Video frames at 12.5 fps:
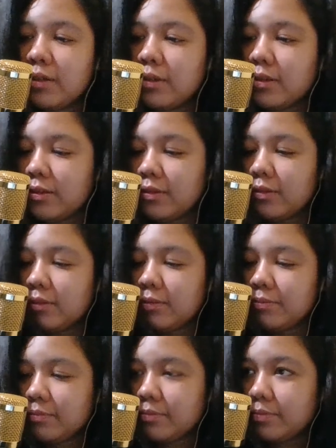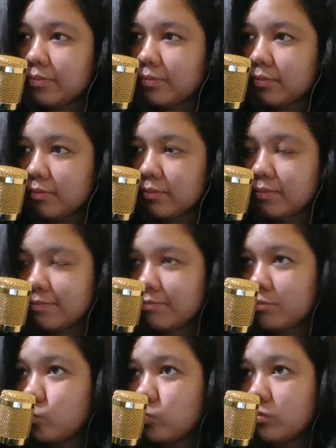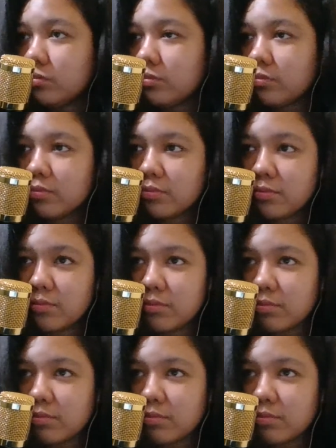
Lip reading: (no one is talking)